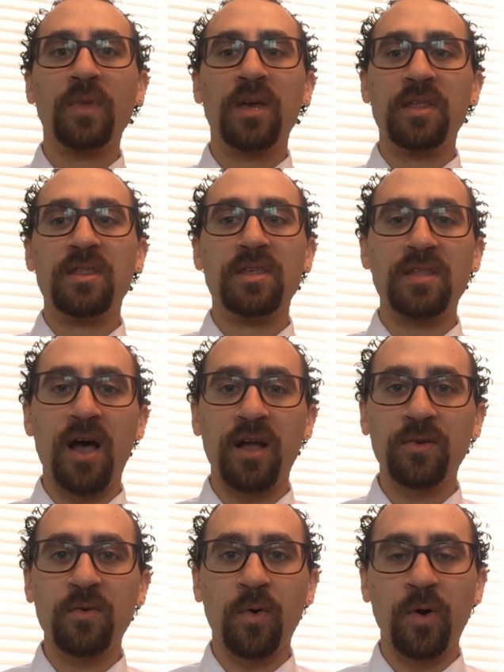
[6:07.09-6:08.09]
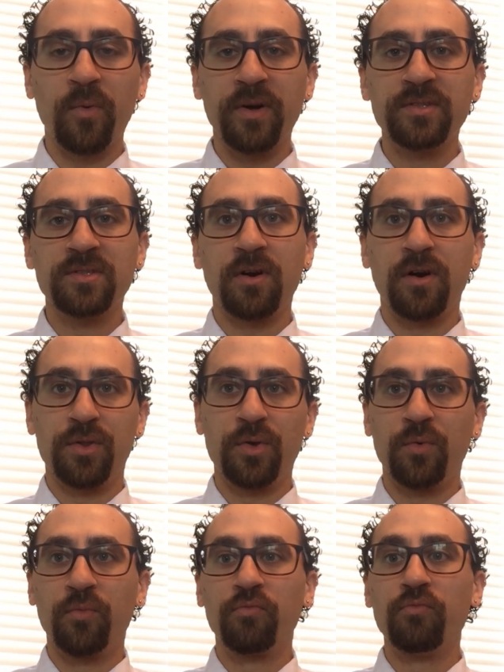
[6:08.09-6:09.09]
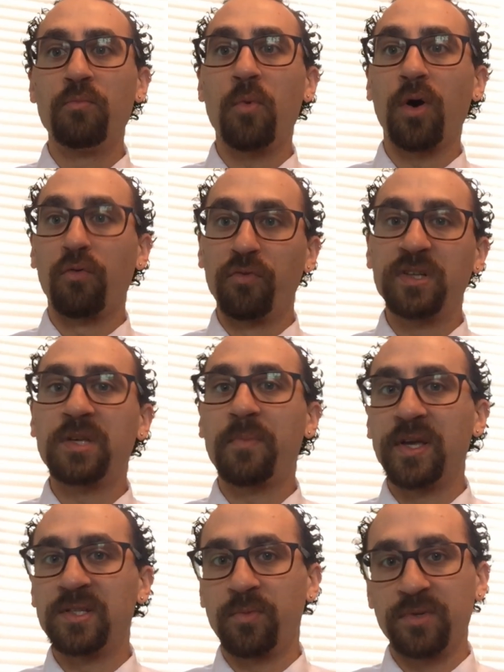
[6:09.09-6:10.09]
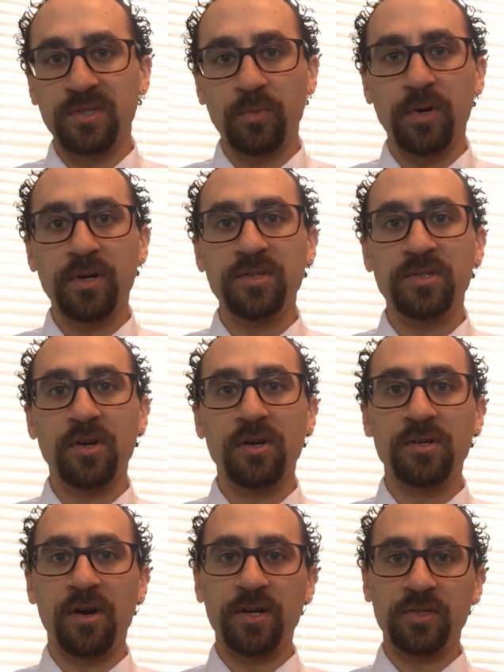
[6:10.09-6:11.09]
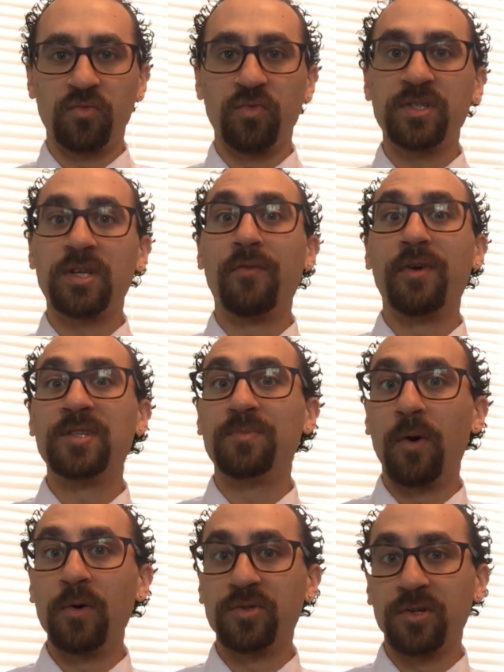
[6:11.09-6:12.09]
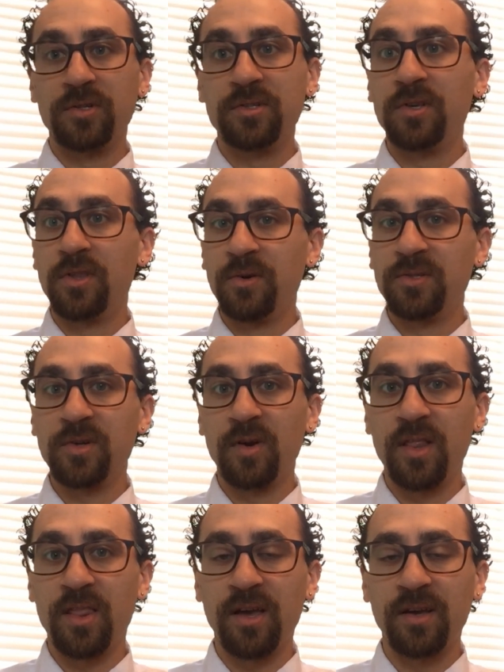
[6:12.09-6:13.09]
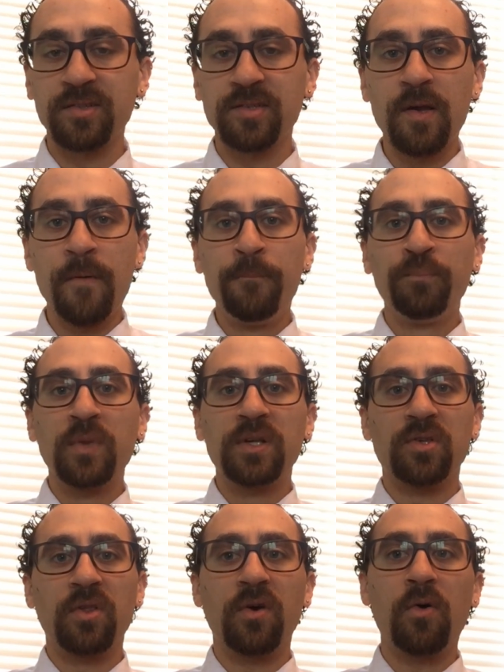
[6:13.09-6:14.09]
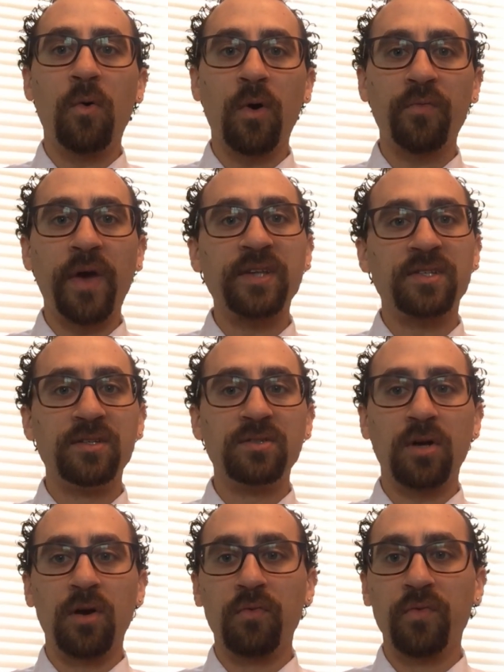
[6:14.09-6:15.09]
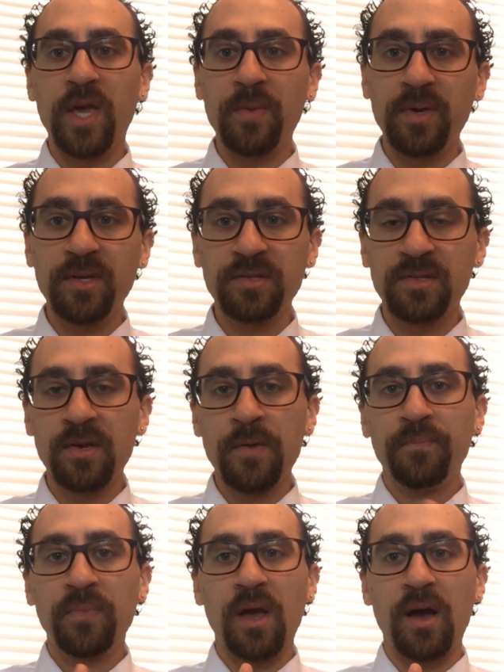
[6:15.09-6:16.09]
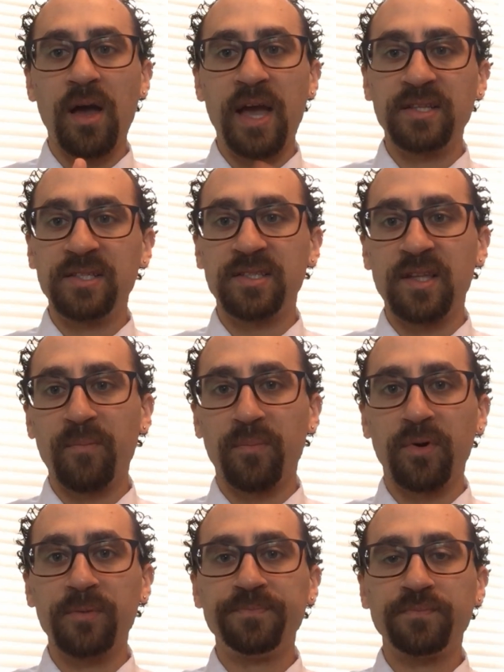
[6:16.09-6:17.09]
And then the non-core ones are the more risk-based ones. So what is your dog's risk of exposure to those certain things? So the core vaccines are rabies and distemper.